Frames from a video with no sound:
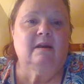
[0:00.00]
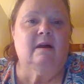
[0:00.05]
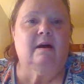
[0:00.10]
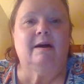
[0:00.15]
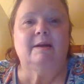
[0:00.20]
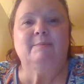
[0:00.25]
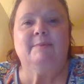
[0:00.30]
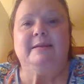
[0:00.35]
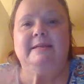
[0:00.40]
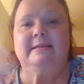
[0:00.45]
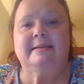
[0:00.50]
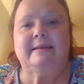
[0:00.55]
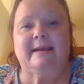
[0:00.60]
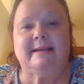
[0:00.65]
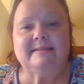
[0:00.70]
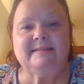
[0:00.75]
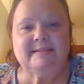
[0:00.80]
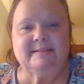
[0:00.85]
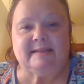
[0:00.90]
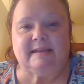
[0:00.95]
on my
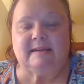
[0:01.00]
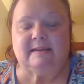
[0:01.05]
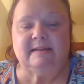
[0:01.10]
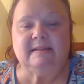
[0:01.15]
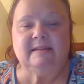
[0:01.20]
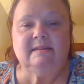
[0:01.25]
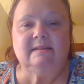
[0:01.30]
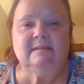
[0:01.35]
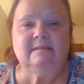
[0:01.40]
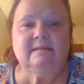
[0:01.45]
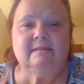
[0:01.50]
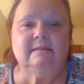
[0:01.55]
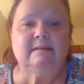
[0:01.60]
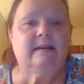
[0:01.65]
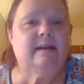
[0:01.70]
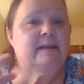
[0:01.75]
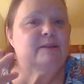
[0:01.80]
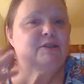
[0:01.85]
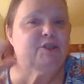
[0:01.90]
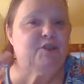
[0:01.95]
dad's side
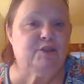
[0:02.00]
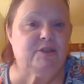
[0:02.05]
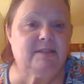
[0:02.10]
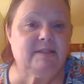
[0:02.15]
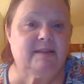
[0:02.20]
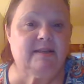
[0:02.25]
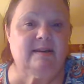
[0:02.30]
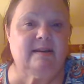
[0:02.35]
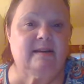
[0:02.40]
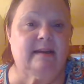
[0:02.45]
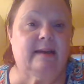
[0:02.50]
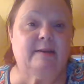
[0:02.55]
has good skin.